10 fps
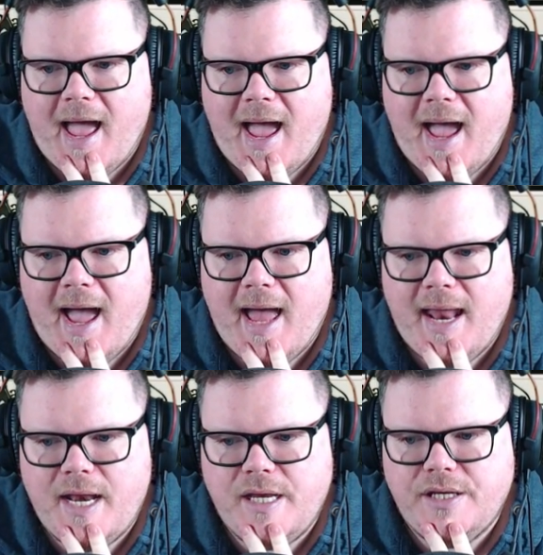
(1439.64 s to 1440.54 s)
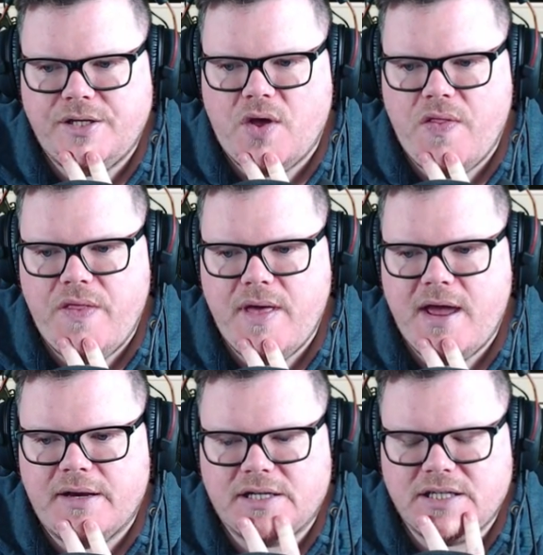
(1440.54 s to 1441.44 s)
And
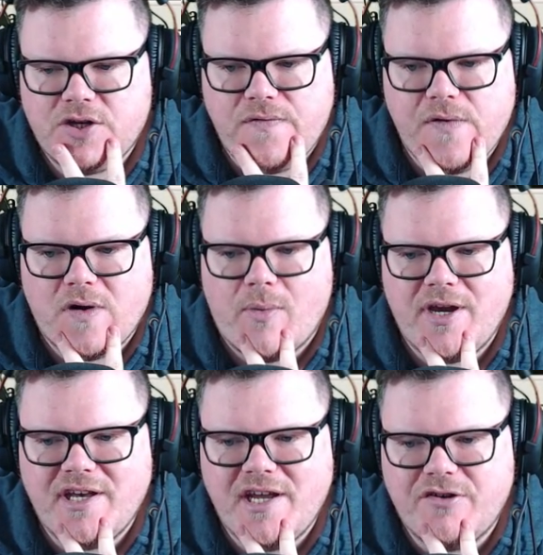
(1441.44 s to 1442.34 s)
then, because I do feel like we need a